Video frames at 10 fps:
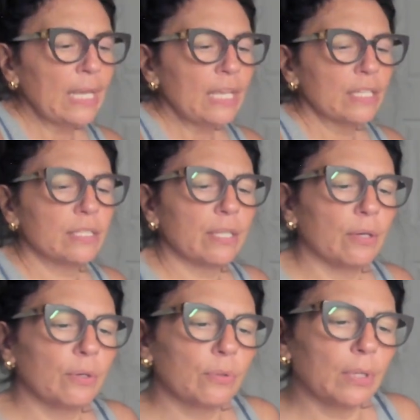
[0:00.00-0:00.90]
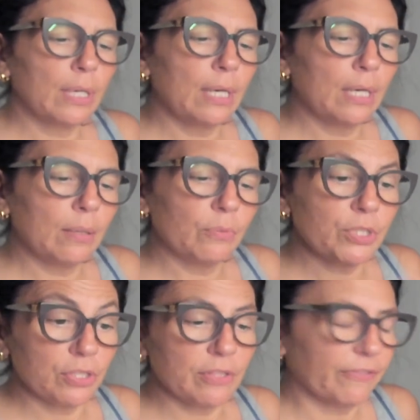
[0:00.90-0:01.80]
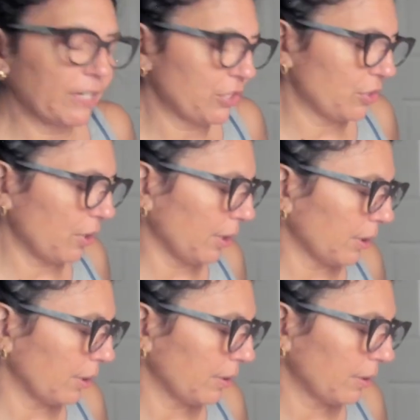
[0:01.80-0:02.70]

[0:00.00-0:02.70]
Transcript: So, uh, which is a fresh start.